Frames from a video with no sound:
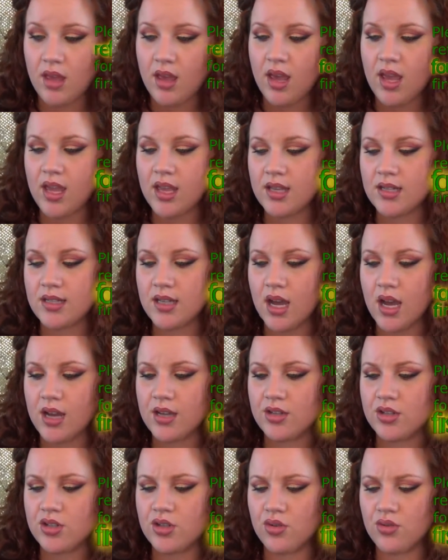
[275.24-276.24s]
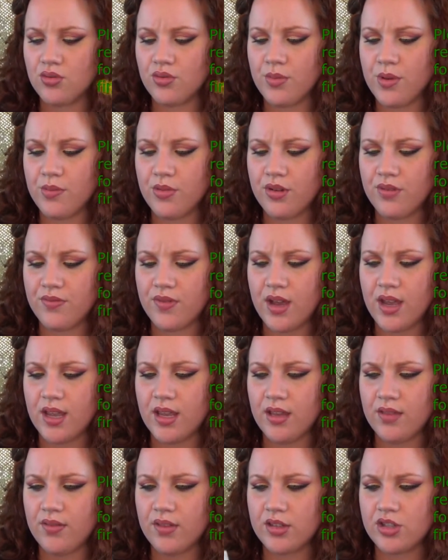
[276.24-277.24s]
And I don't remember if I
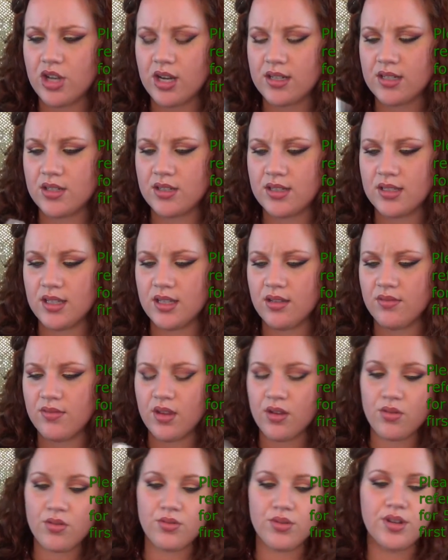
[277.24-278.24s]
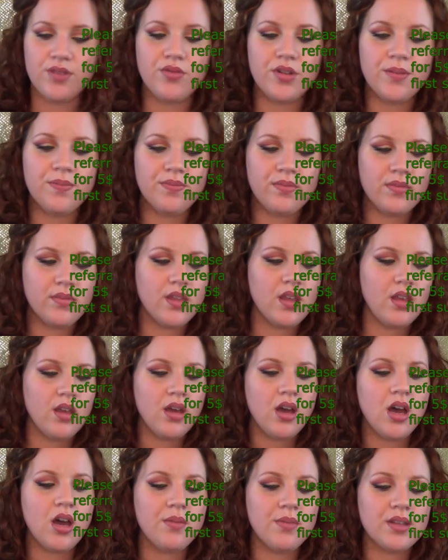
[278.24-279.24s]
even checked to see if they were cruelty-free.
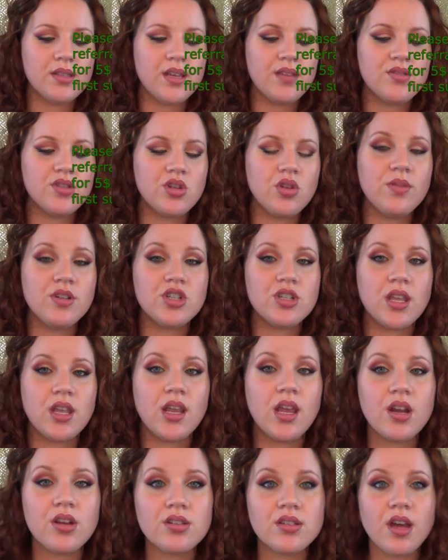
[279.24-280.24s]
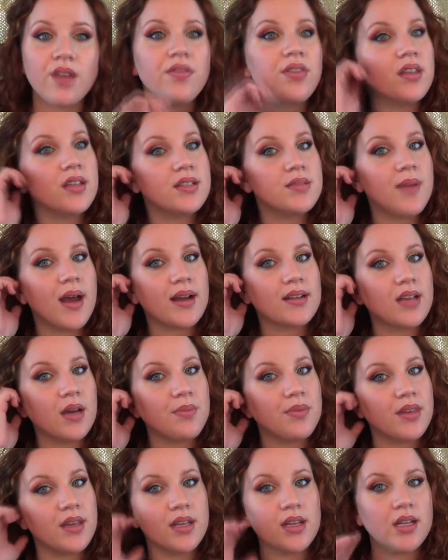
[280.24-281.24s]
Because I have so much skincare stuff that's backed
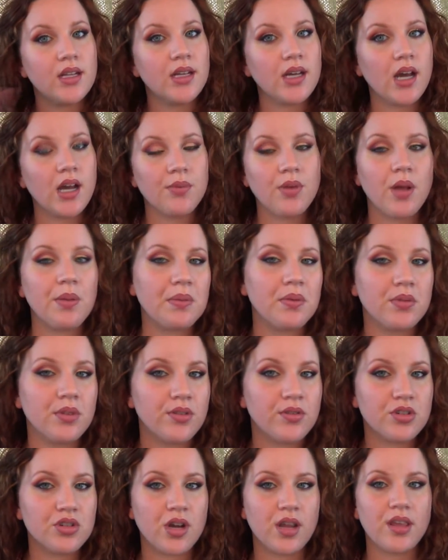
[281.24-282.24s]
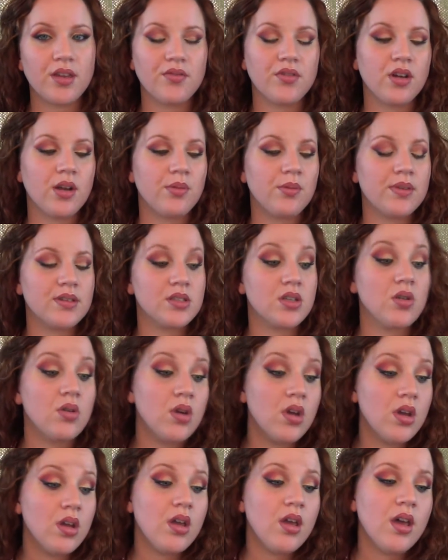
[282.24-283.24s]
up that I probably won't even try that for a couple months. So
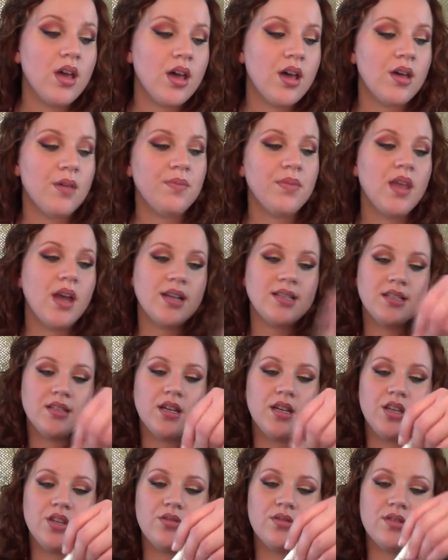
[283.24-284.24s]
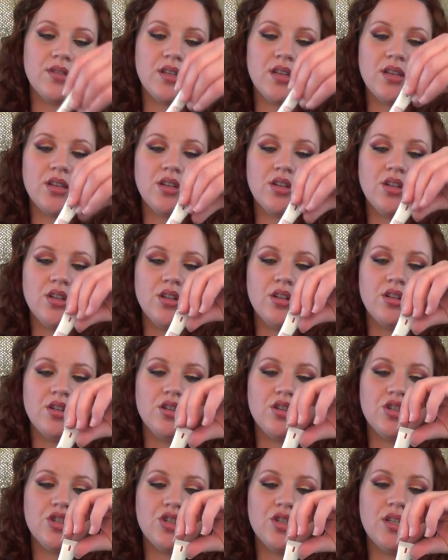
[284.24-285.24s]
I did not use the
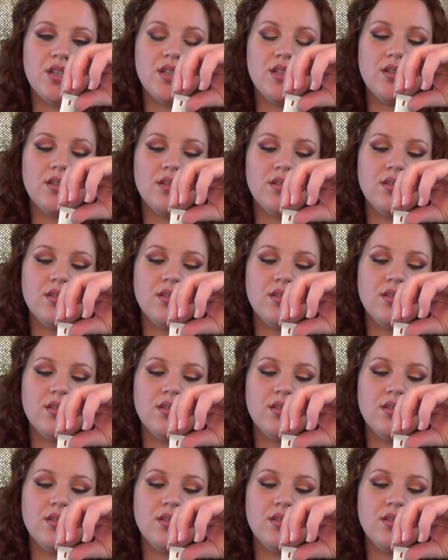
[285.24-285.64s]
Shiseido.